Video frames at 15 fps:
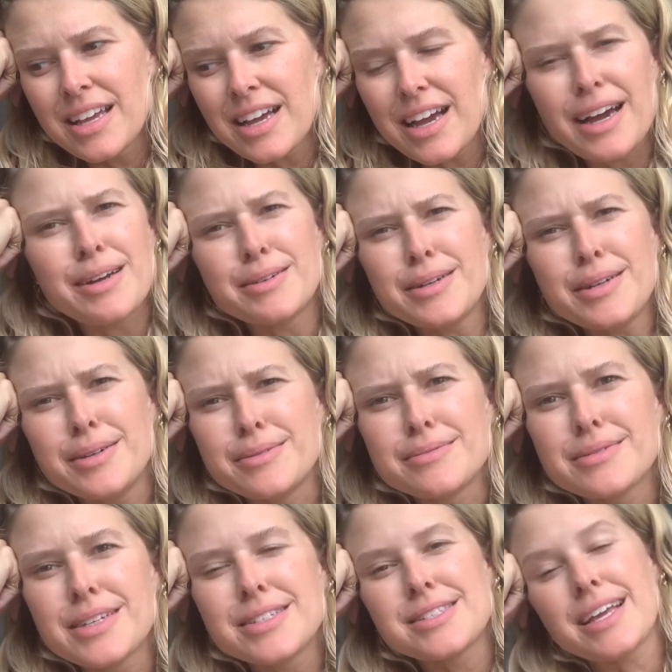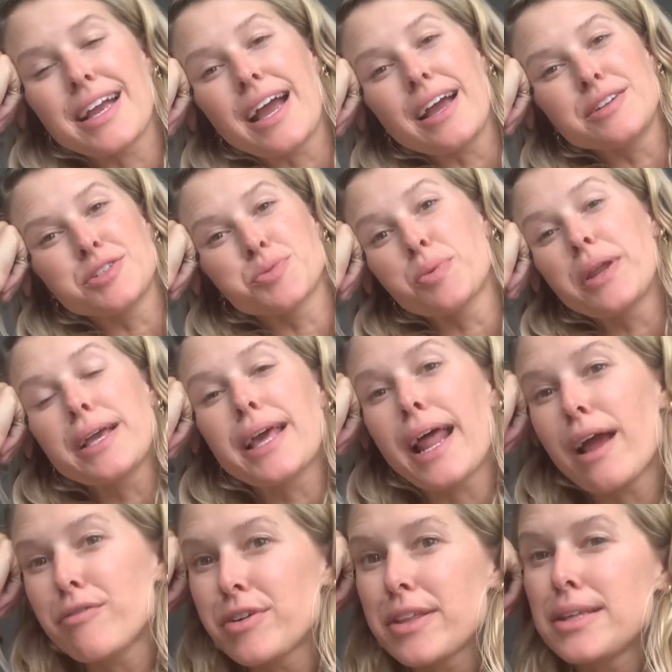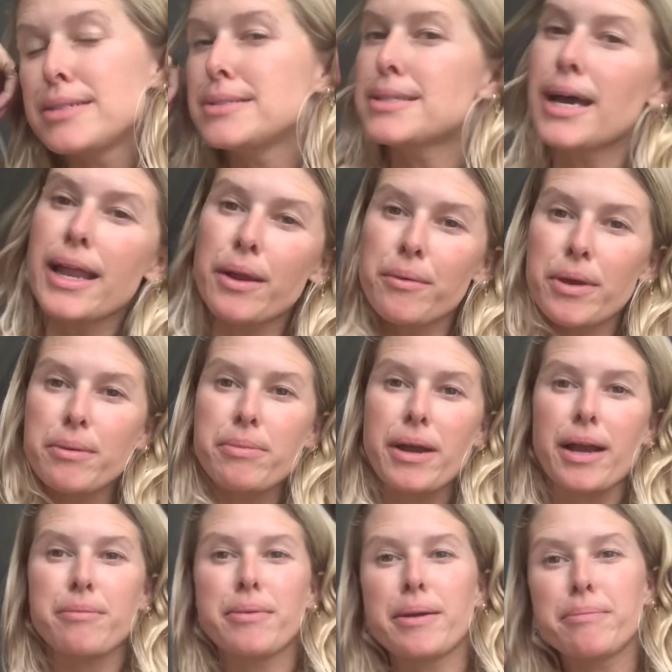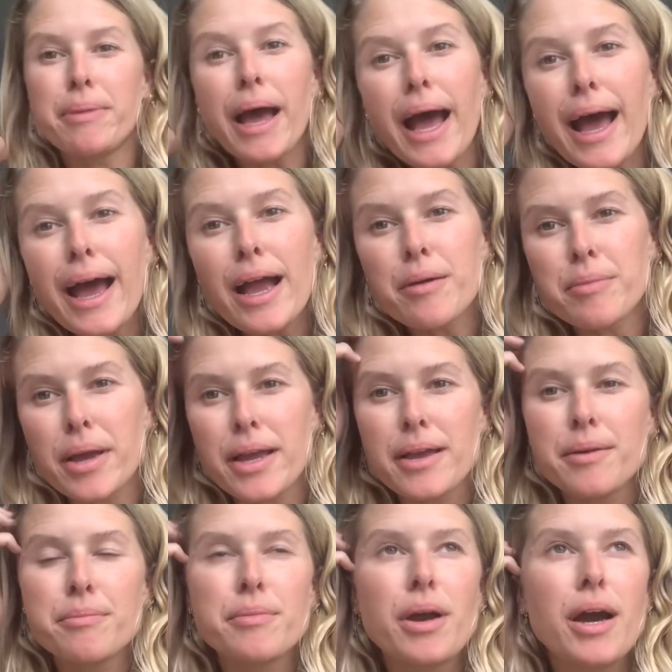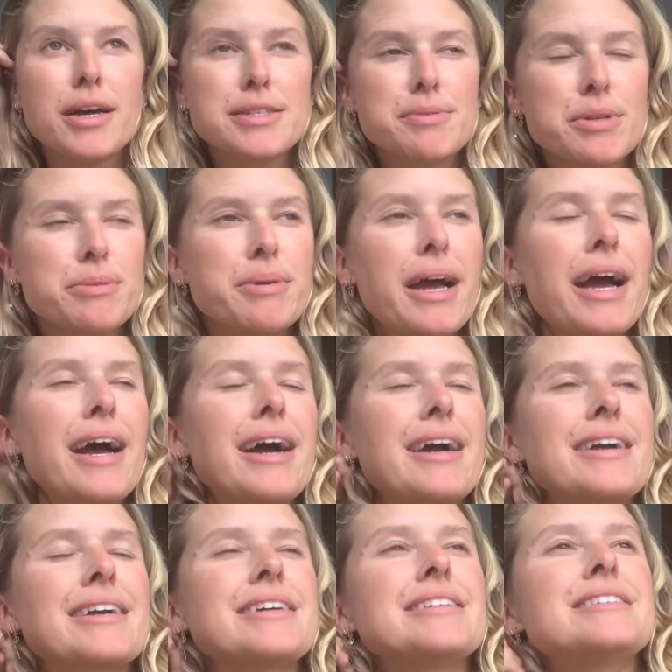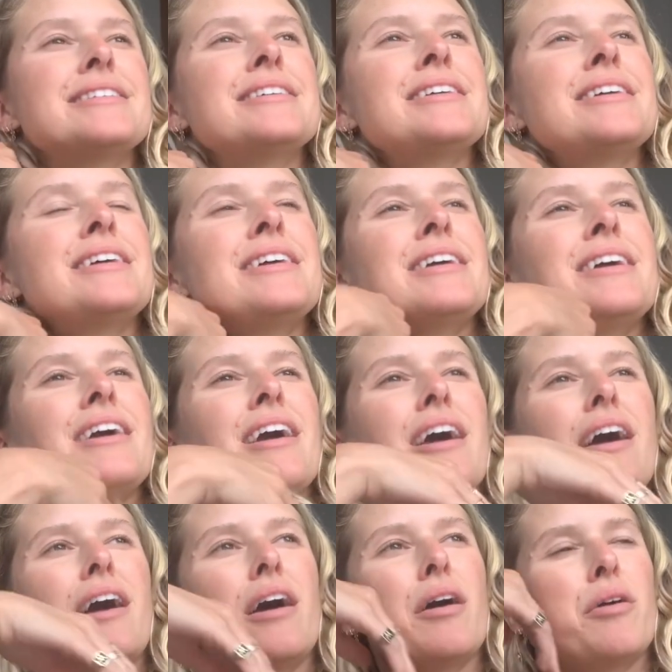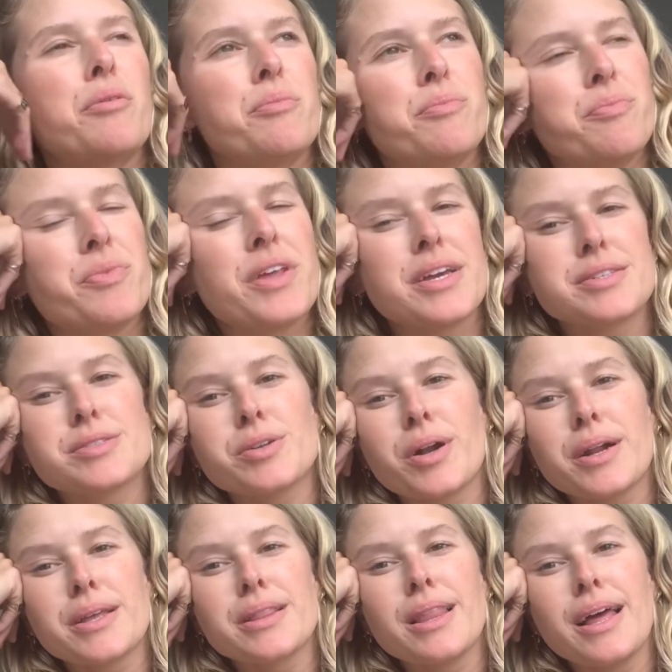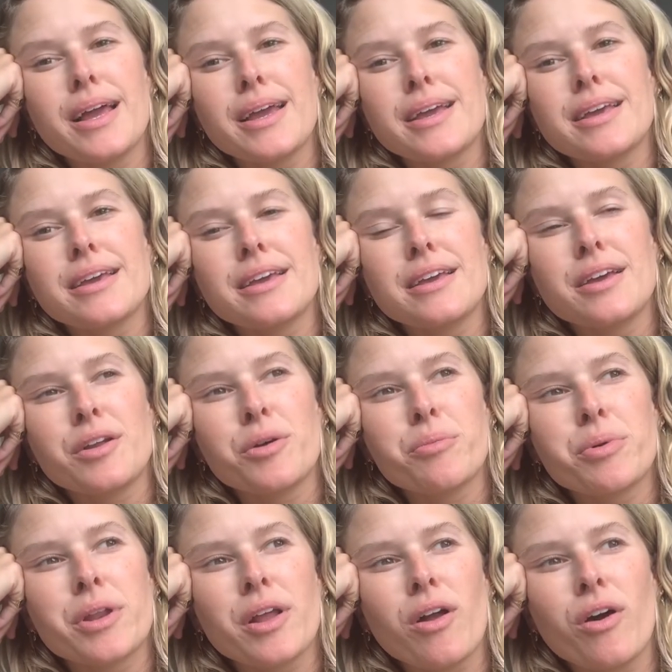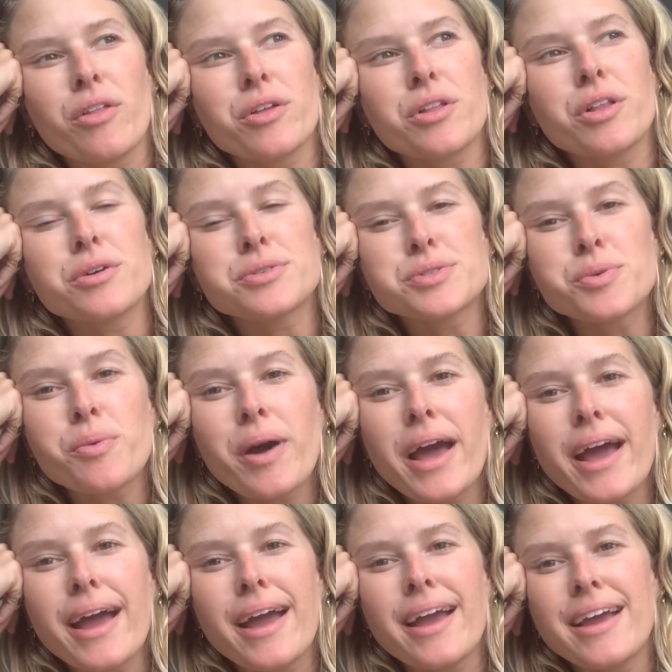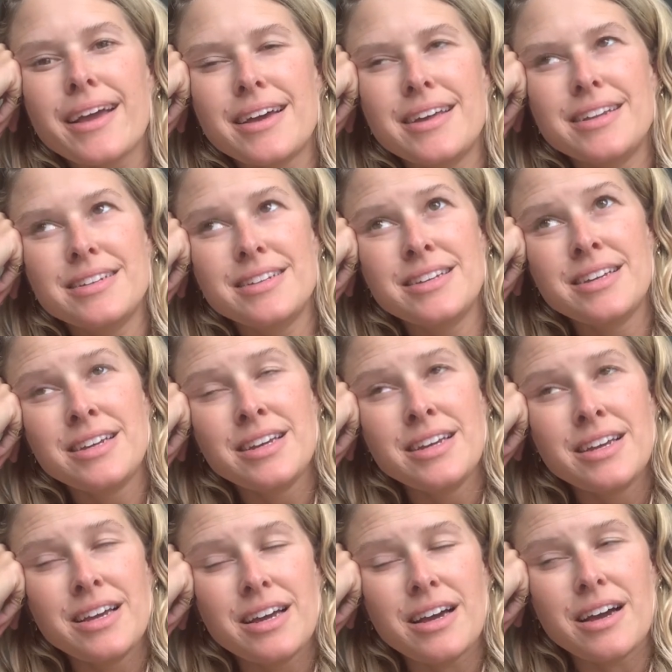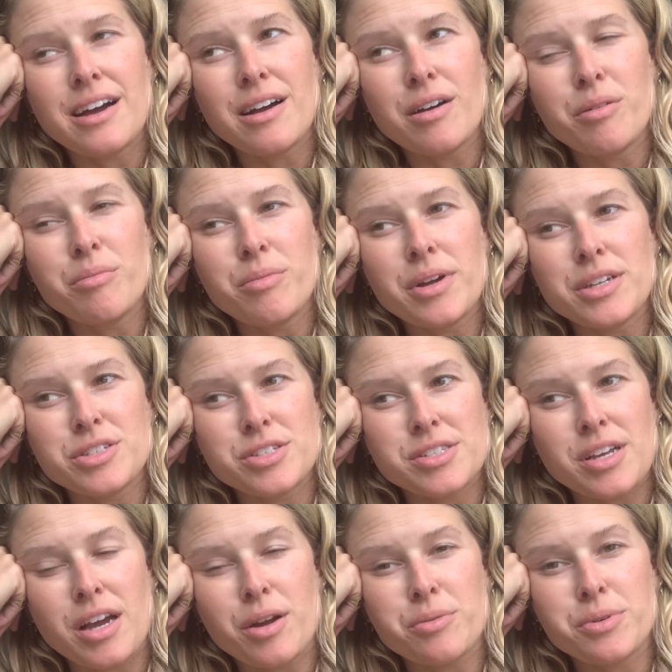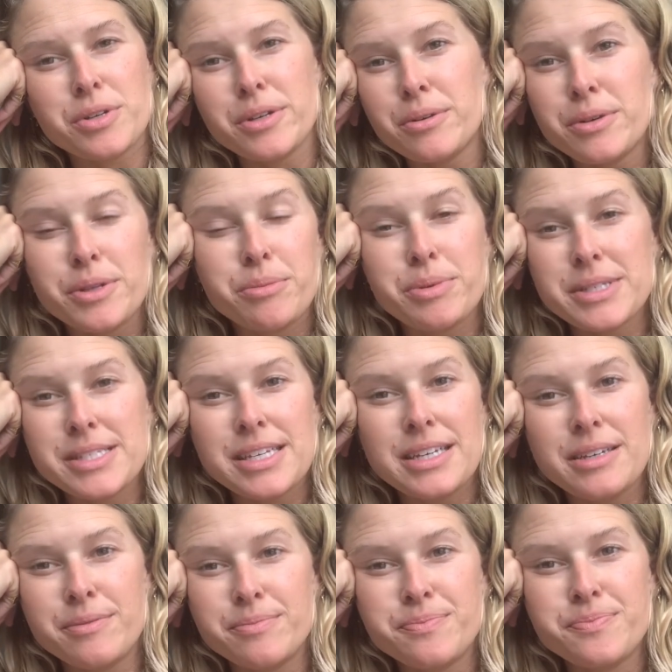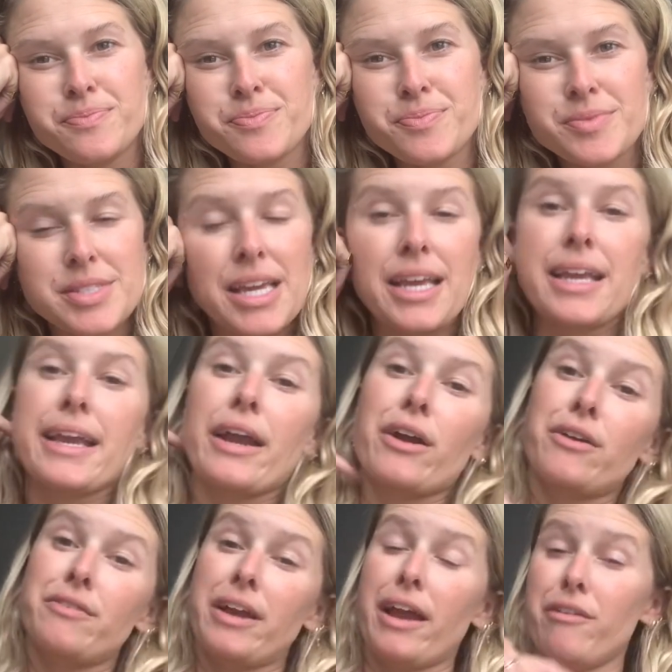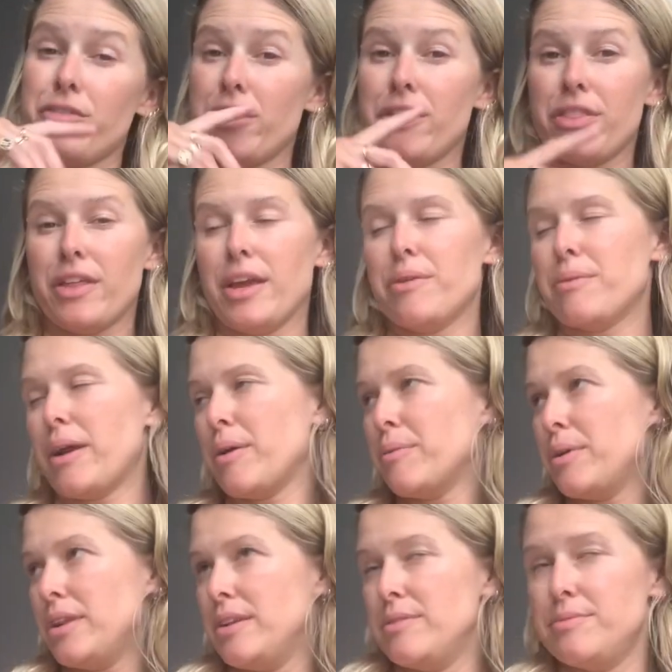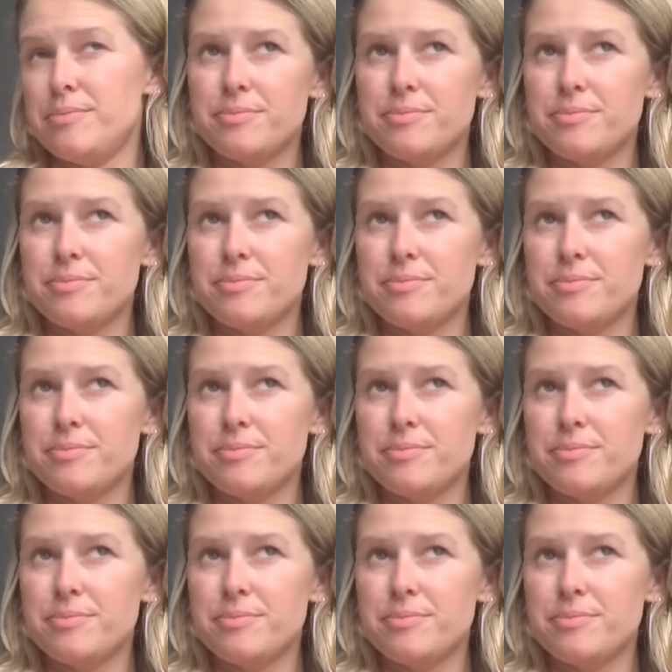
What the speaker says: I don't know. It's like I just want to get everything done. I want to pack my bag, my hospital bag, and I started putting all the clothes away, and I just got really, really busy taking care of everything right when